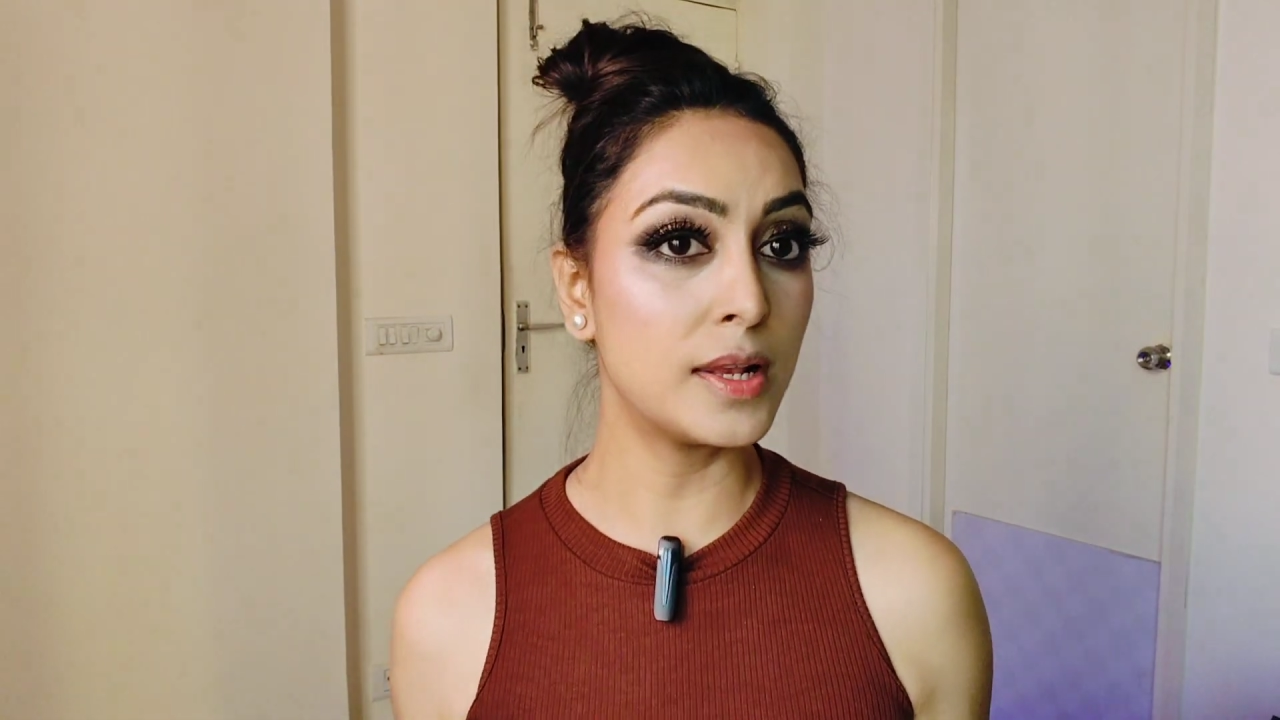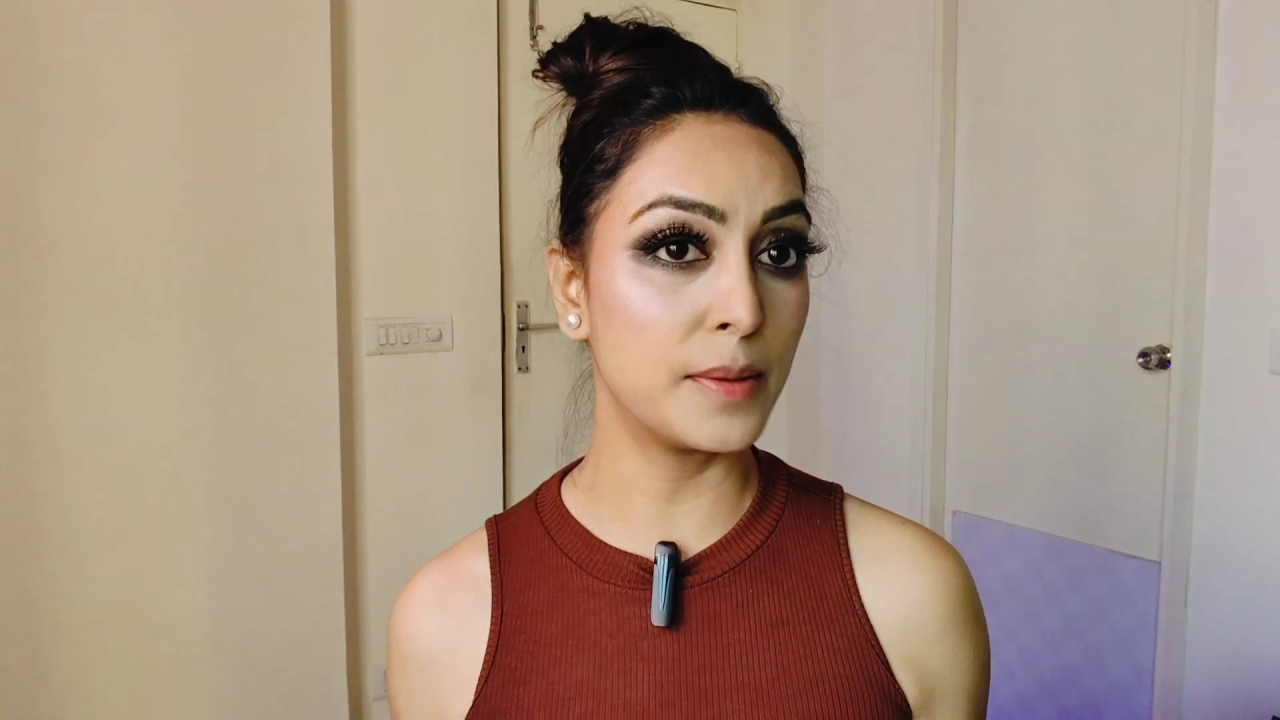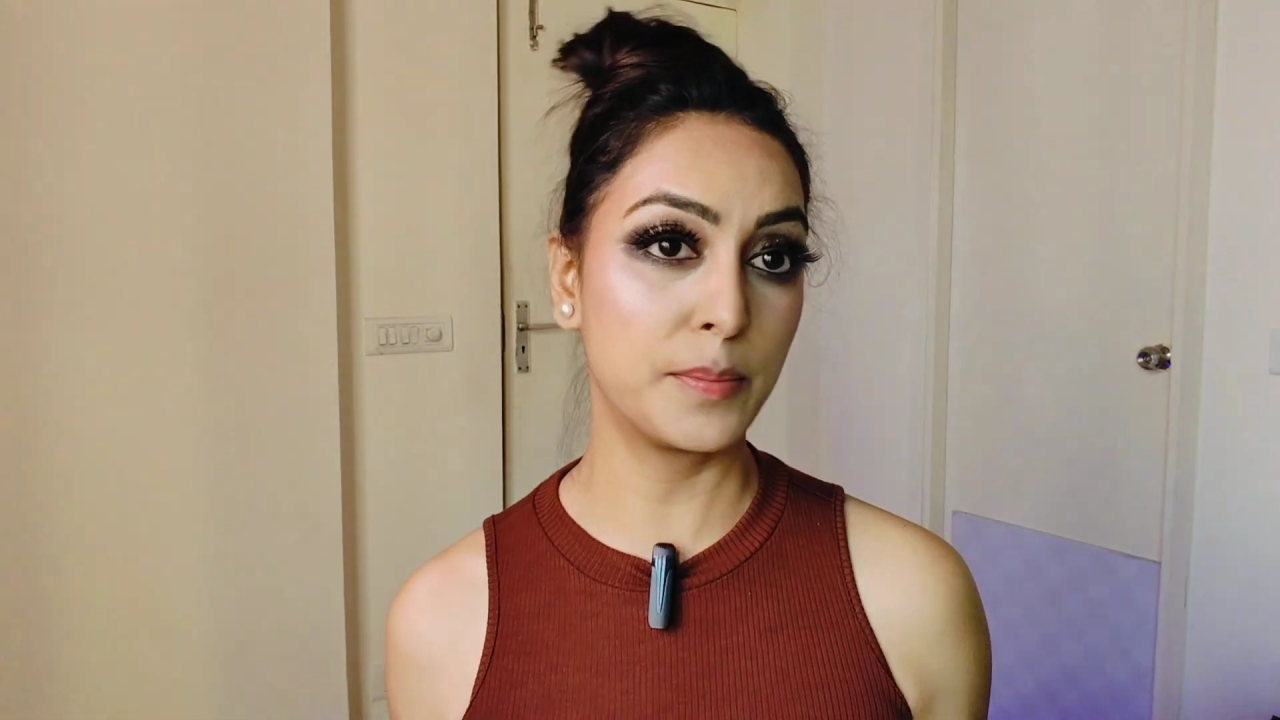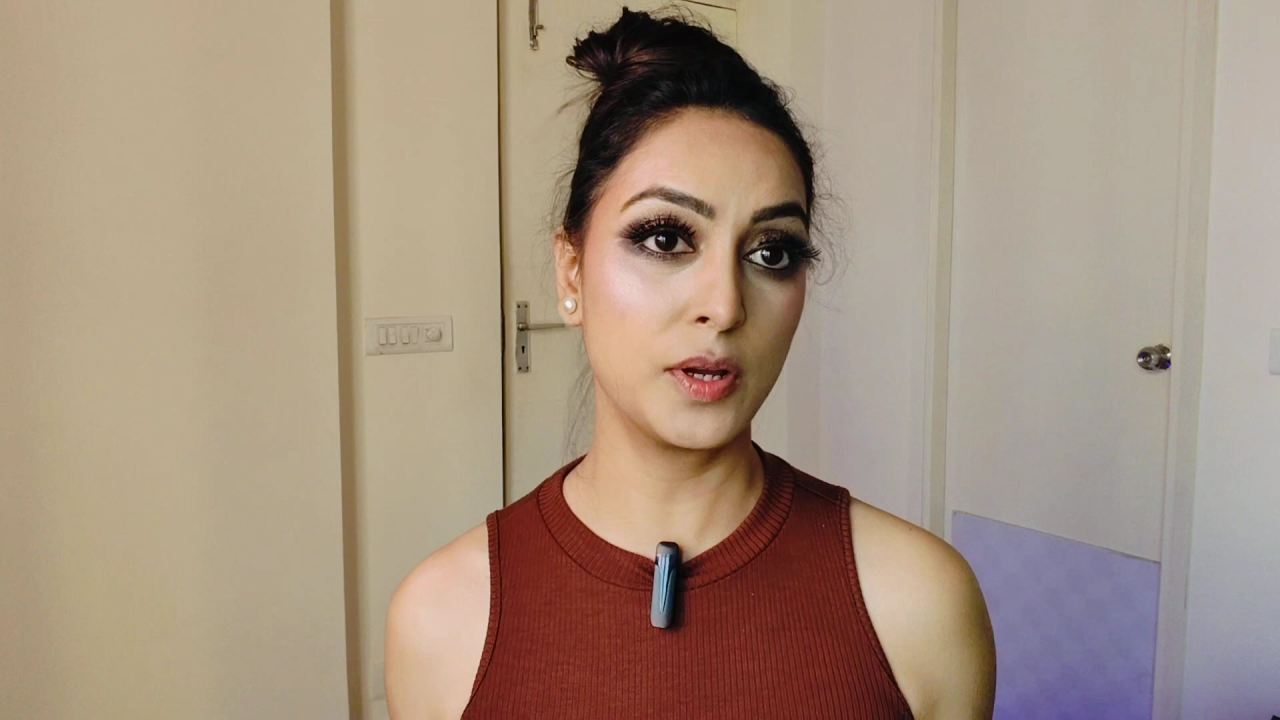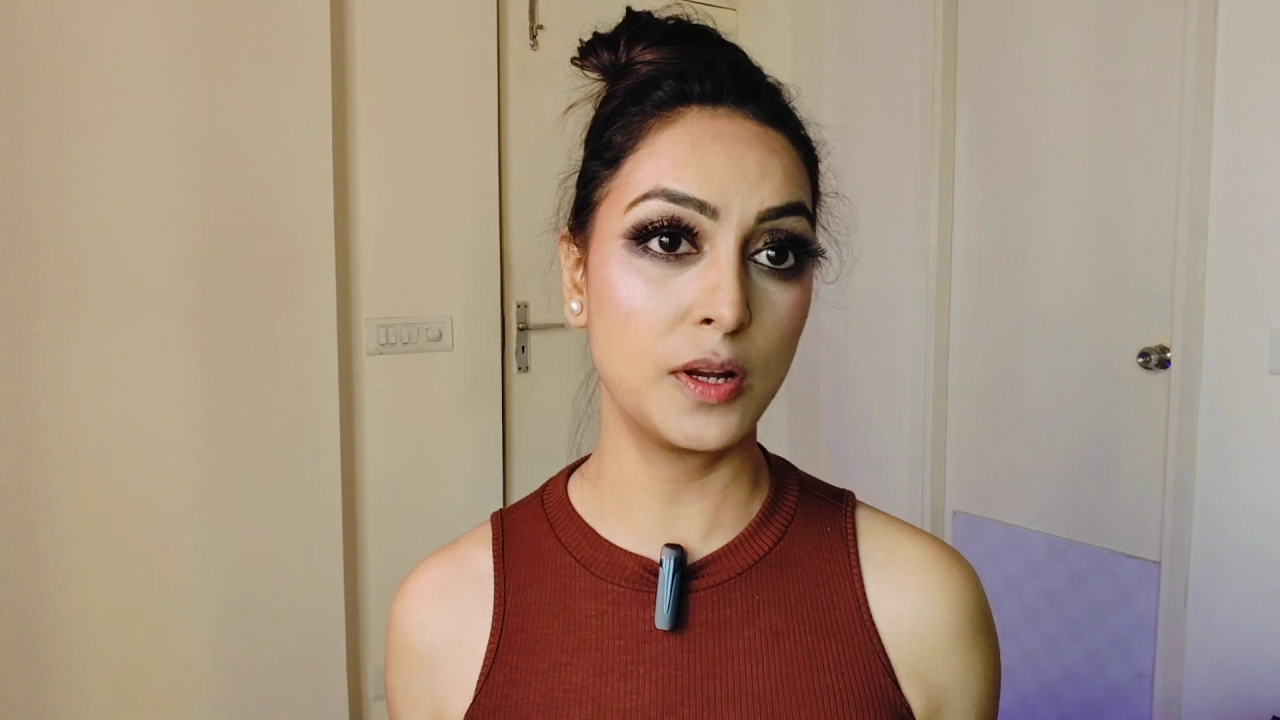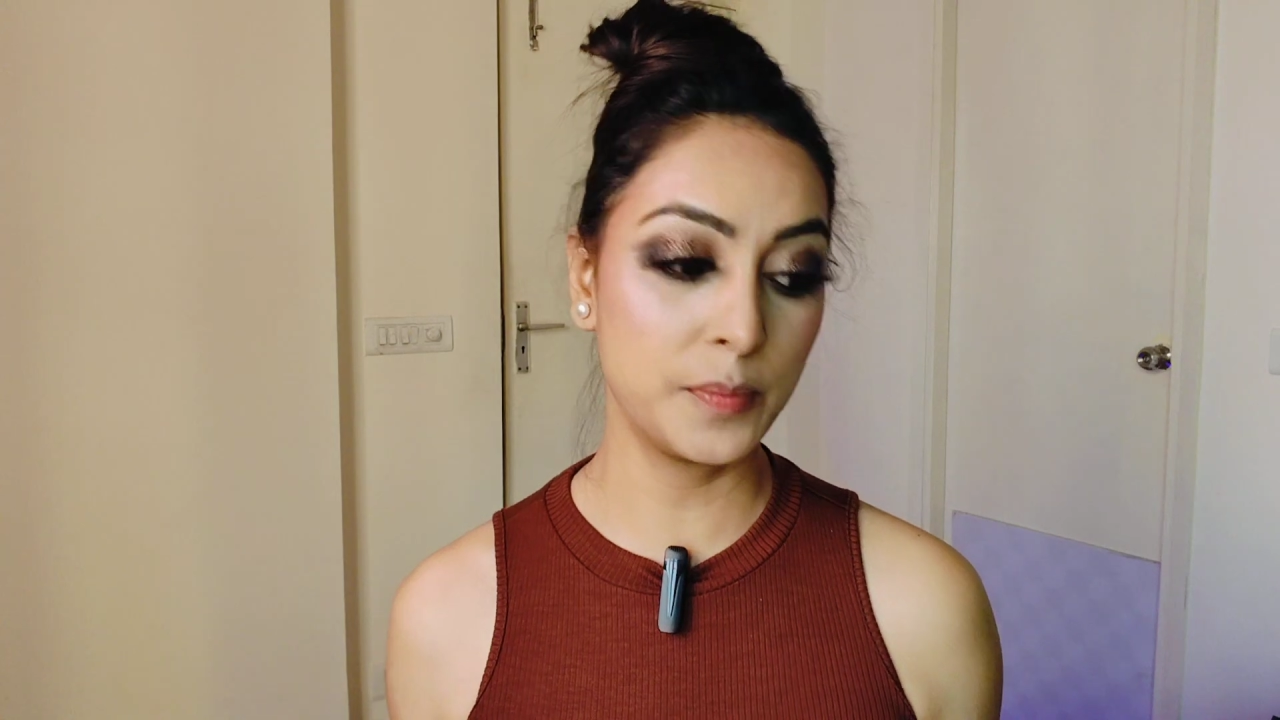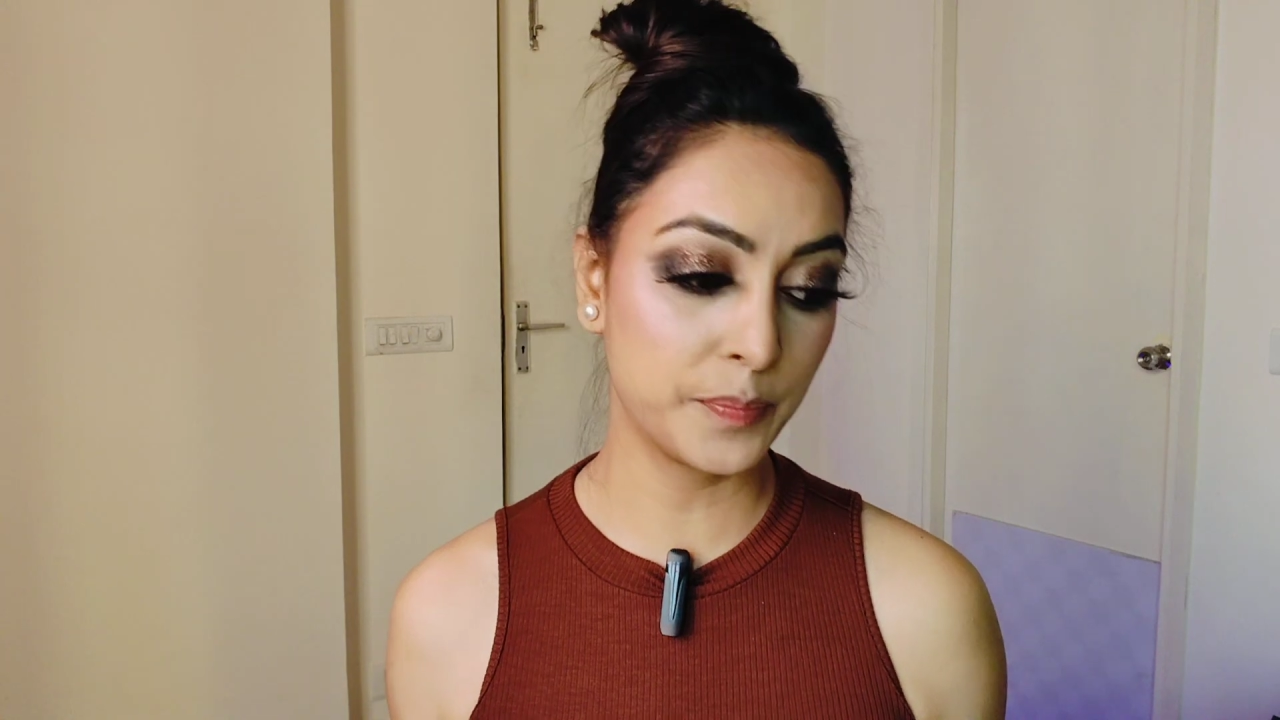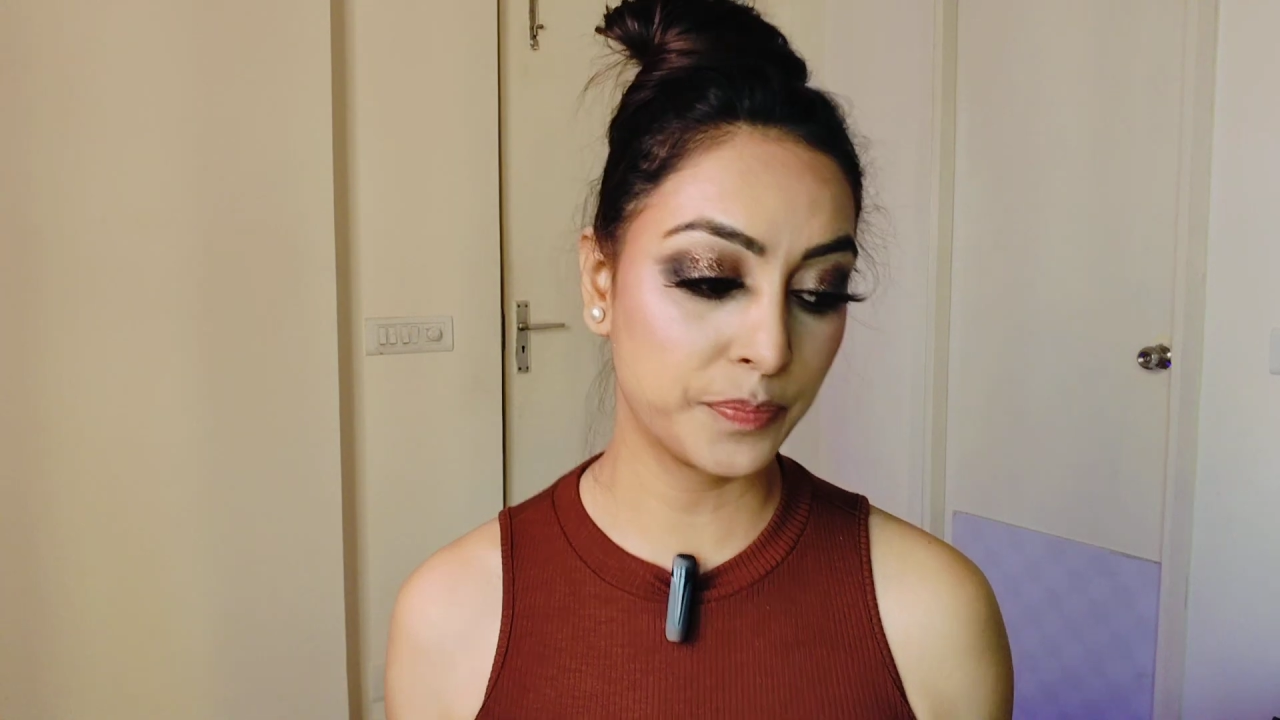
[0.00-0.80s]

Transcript: lip color.